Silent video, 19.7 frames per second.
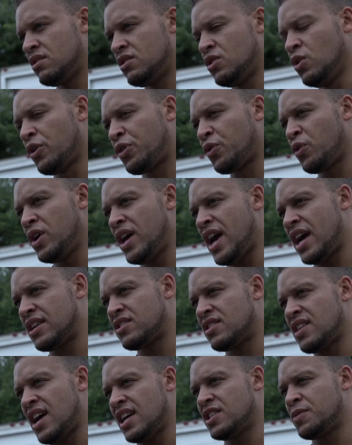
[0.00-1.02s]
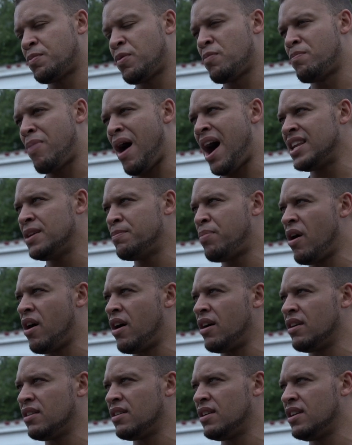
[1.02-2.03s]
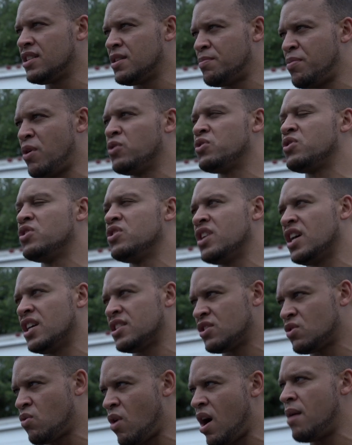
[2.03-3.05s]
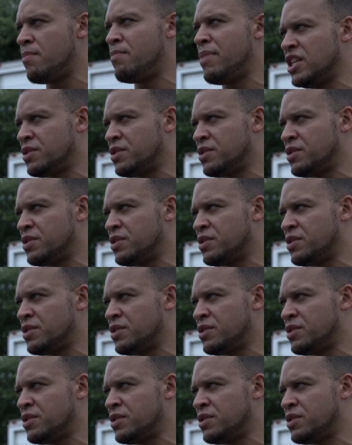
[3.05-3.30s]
2 or 3 exercises per body part as opposed to just squat,